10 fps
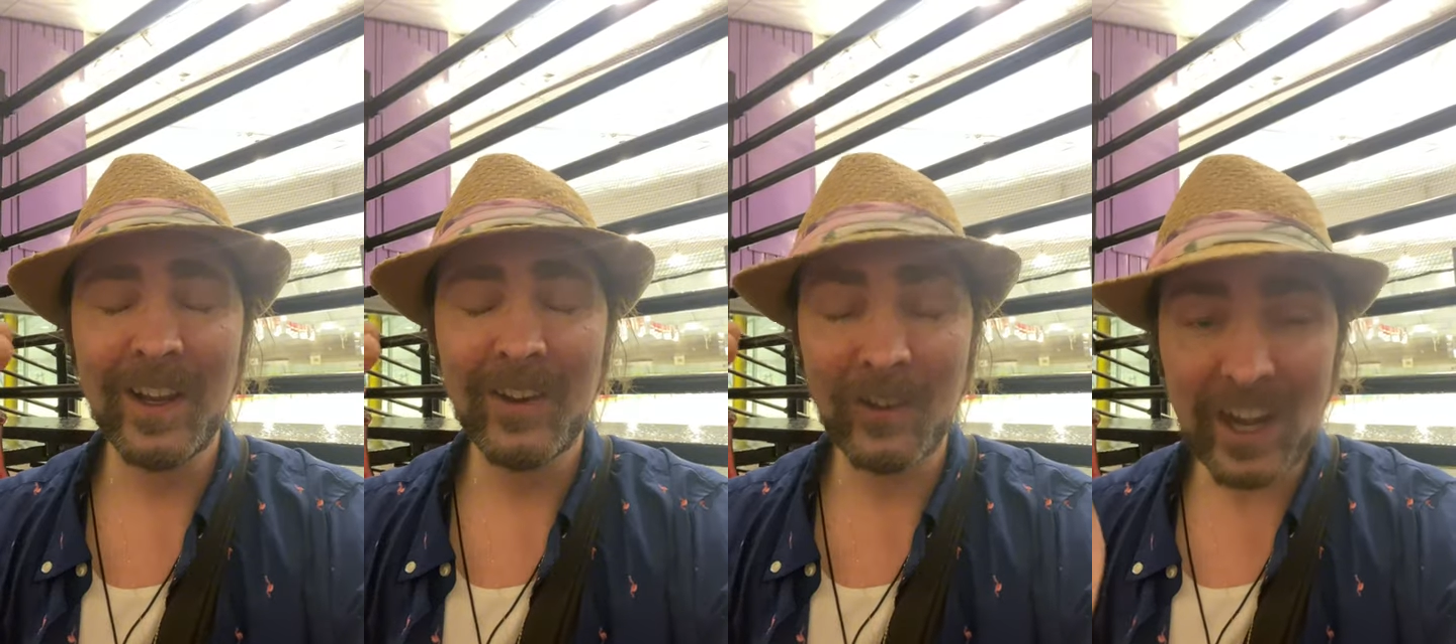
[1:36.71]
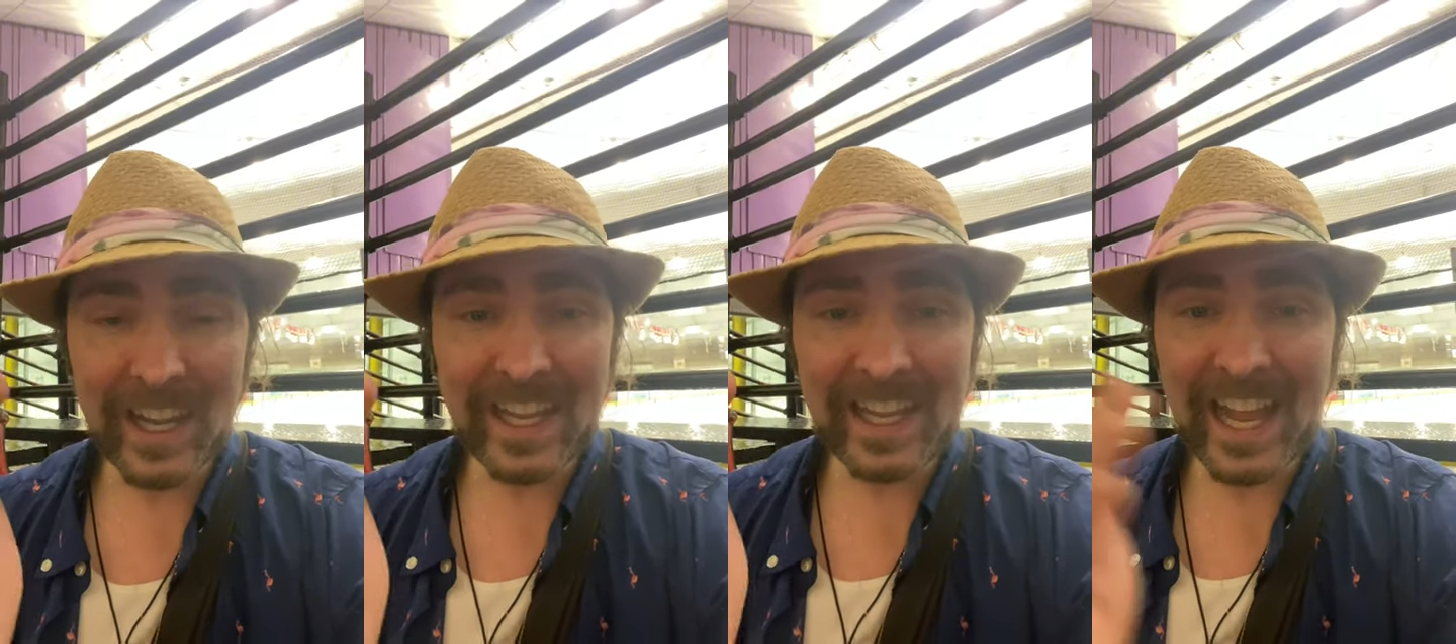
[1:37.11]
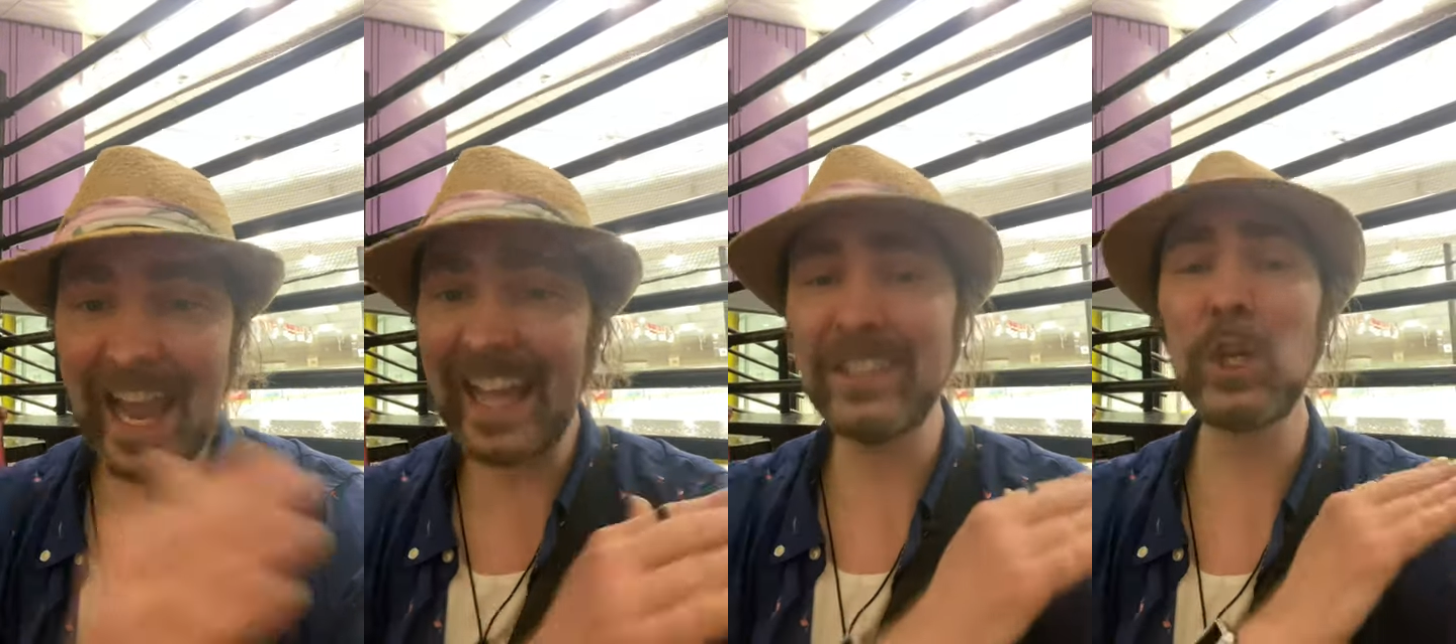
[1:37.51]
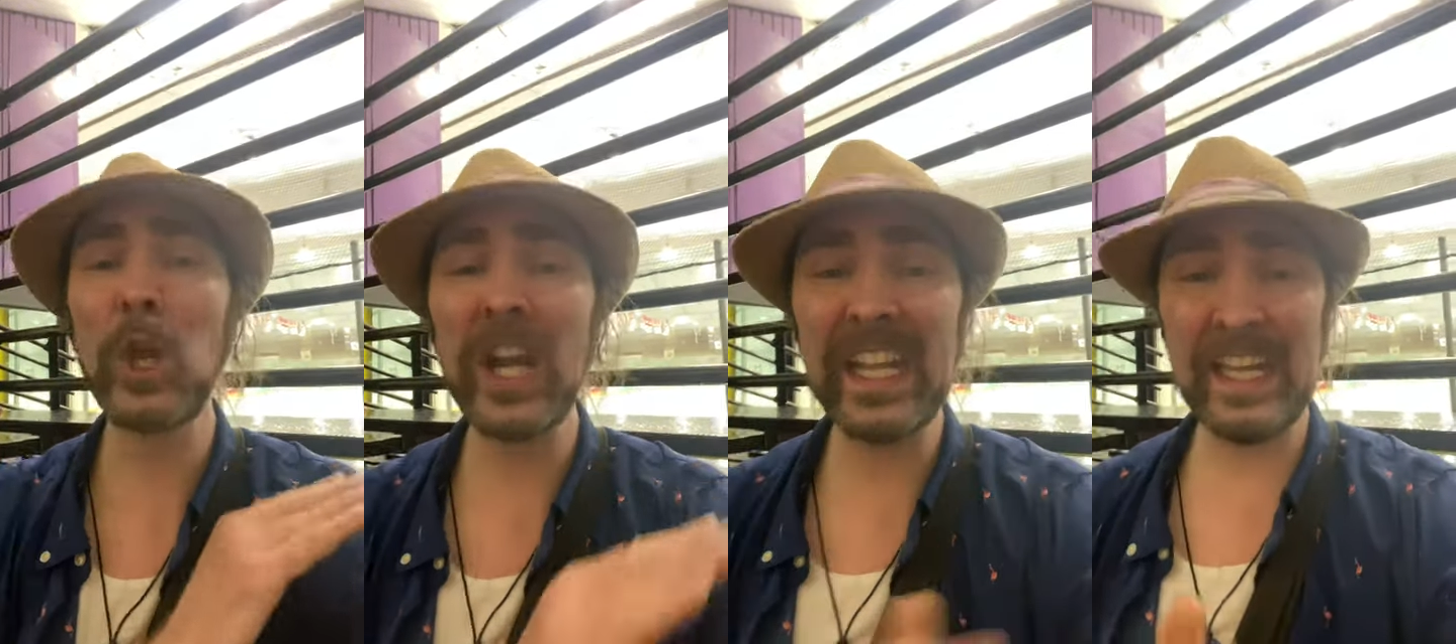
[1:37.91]
right at
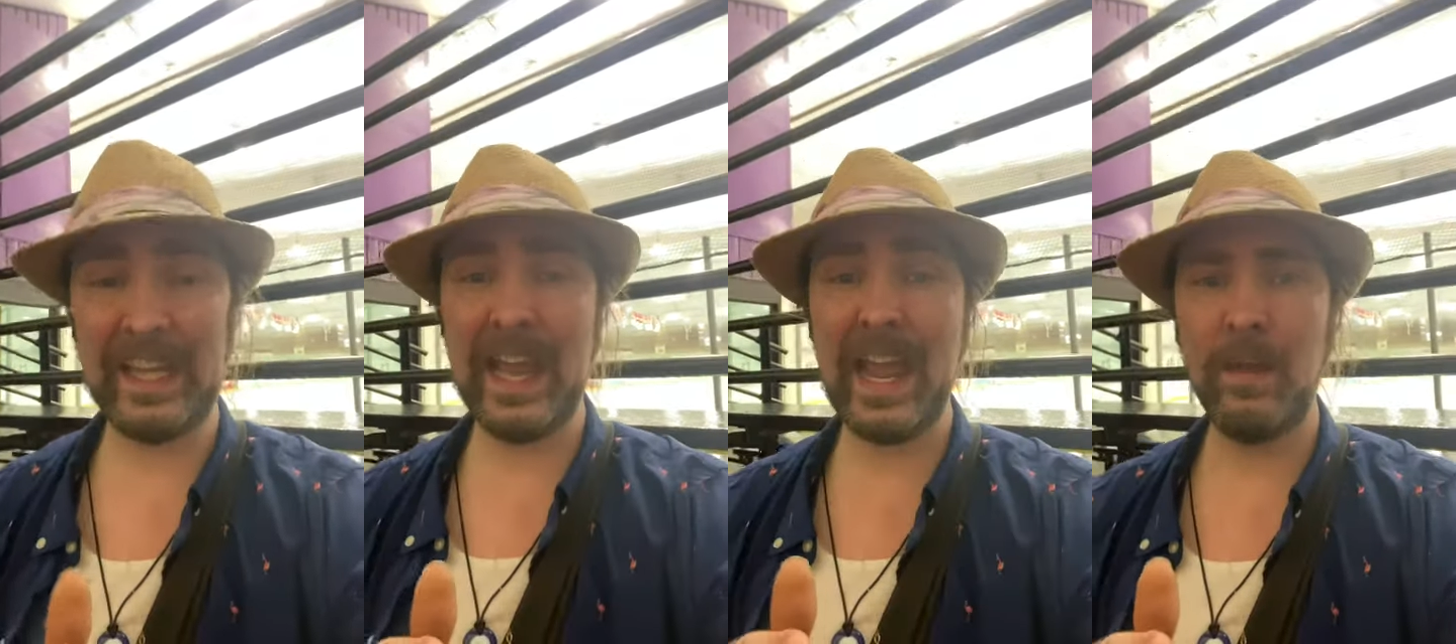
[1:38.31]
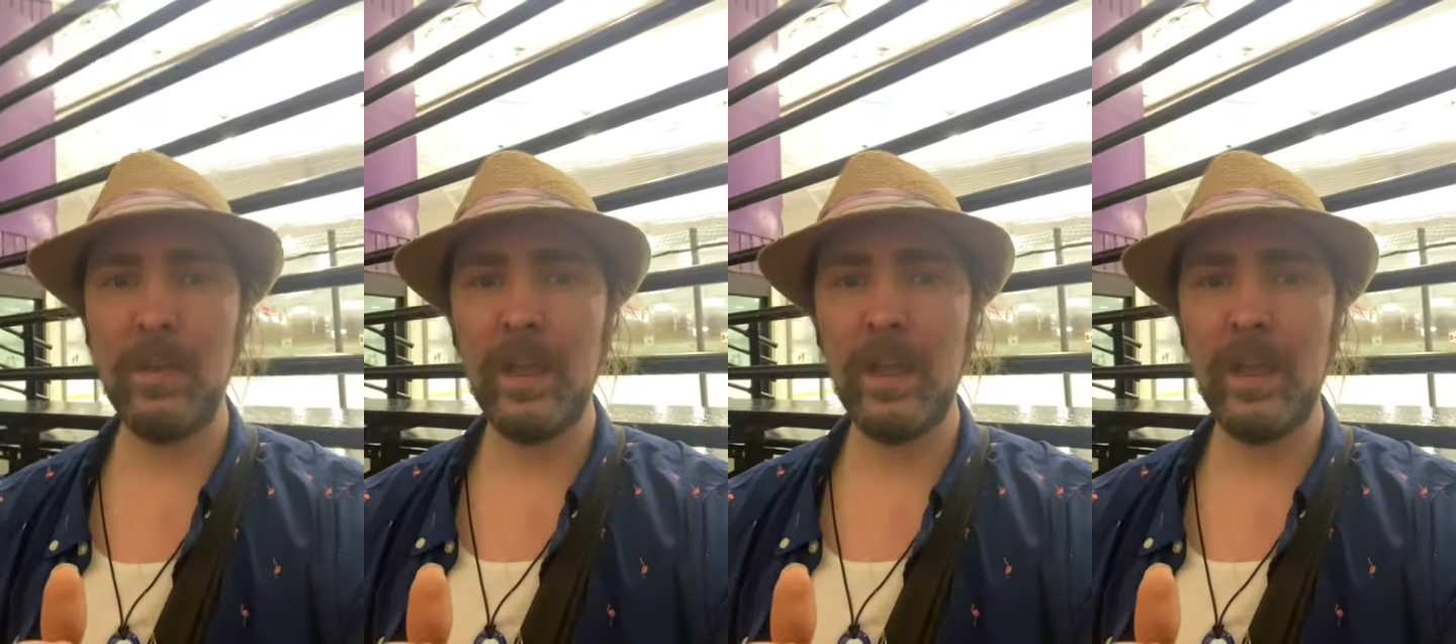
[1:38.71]
training camp,